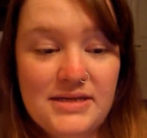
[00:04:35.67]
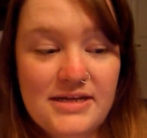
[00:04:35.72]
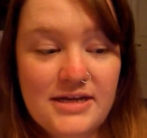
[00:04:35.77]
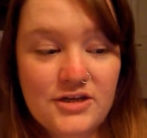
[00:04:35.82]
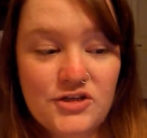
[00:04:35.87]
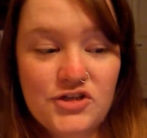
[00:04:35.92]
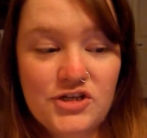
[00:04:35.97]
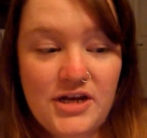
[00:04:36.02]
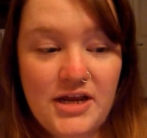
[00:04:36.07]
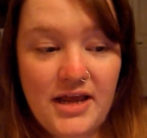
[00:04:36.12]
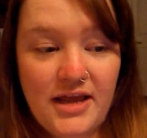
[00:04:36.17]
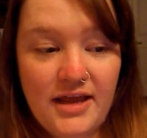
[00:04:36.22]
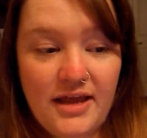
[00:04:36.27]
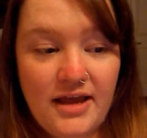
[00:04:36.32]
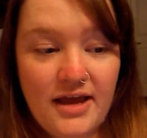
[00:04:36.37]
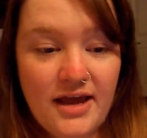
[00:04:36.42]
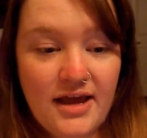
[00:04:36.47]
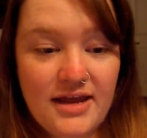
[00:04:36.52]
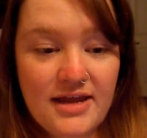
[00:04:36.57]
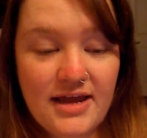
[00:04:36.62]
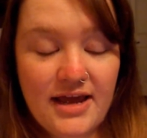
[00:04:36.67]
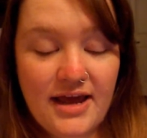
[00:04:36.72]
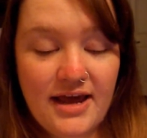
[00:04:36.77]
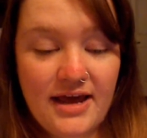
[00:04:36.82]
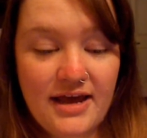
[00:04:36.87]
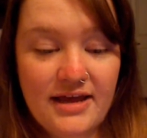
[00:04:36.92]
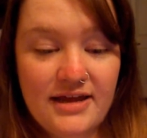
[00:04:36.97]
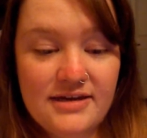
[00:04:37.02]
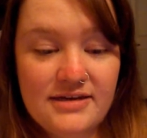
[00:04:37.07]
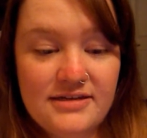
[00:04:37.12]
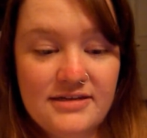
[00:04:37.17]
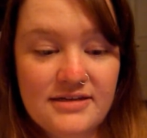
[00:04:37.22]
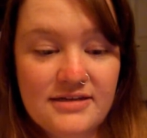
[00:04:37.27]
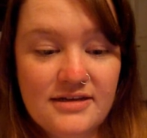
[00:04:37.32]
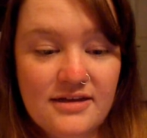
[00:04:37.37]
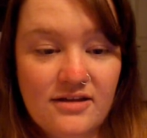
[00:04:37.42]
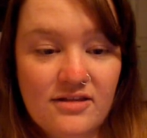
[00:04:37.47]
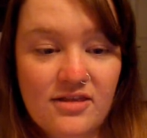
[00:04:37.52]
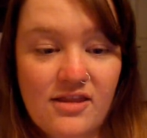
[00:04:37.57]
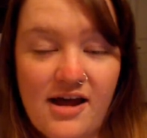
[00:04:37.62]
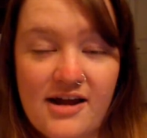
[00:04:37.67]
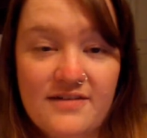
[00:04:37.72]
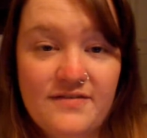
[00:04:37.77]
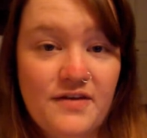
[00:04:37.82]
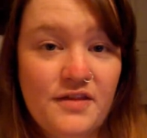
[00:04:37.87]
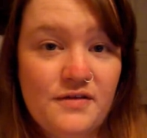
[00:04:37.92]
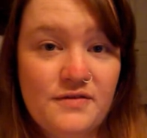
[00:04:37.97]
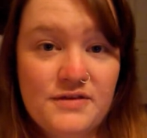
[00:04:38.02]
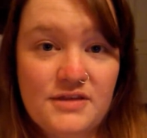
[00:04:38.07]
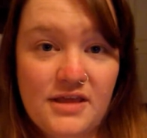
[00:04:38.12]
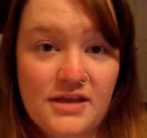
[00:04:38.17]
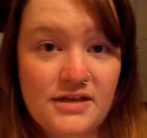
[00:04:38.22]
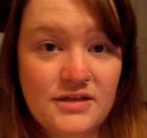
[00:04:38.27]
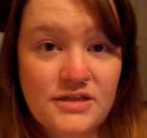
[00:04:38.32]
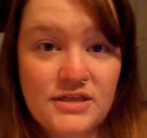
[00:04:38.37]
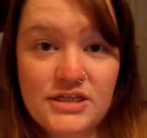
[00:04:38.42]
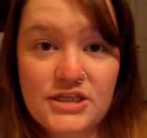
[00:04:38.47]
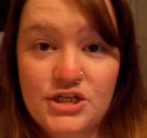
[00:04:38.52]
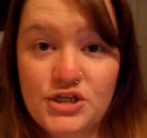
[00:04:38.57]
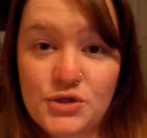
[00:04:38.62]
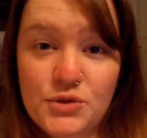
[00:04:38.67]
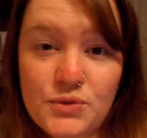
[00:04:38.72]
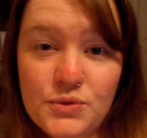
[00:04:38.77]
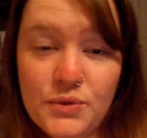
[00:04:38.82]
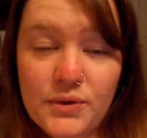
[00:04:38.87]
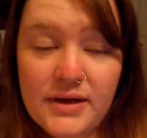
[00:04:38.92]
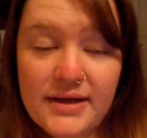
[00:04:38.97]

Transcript: yesterday I had a lot of other things to do,